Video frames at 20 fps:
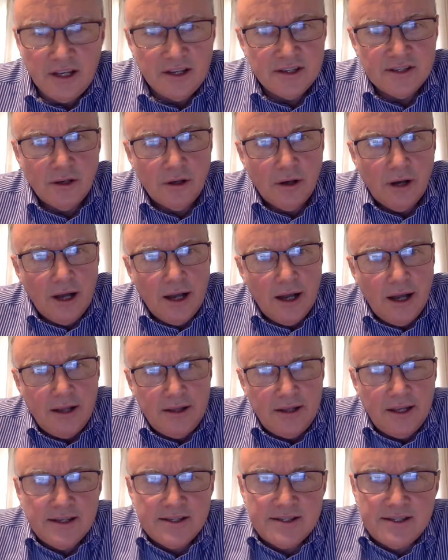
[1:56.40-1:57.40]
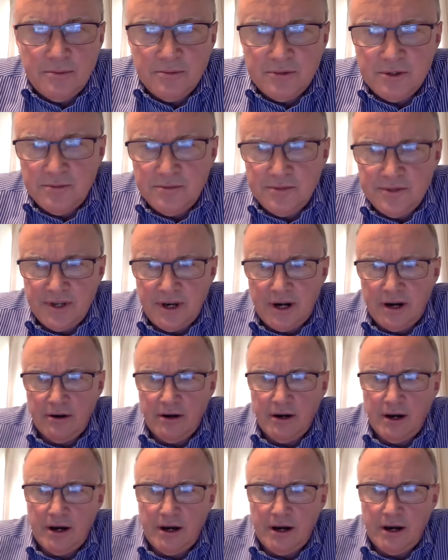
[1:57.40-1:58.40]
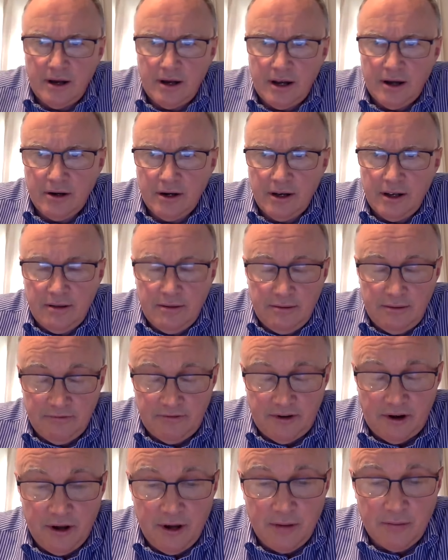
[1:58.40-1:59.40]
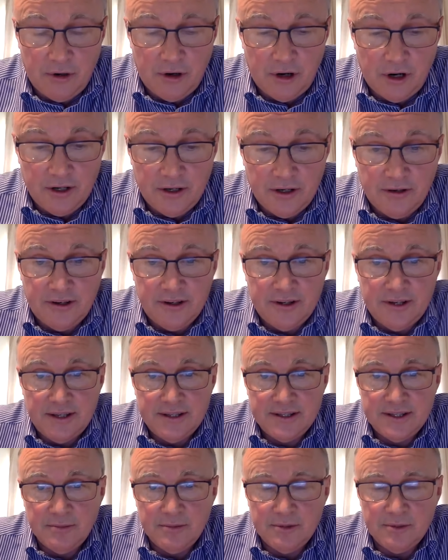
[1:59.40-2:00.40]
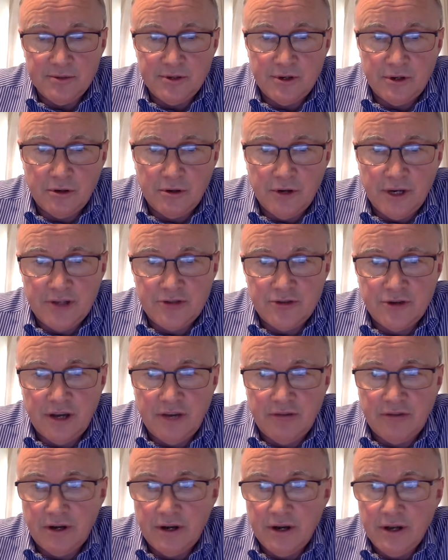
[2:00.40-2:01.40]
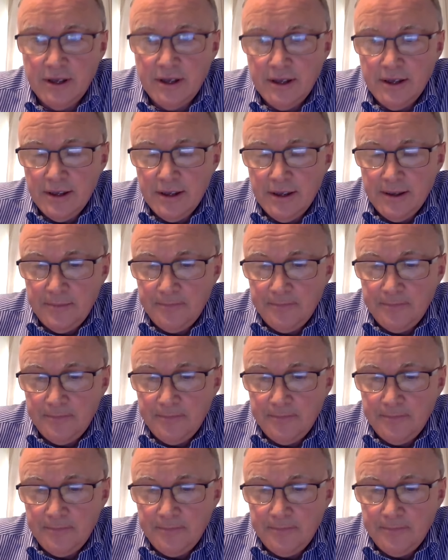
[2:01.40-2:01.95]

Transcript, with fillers: I think so. I think symptoms are are, are very important, and, and symptoms are a great driver.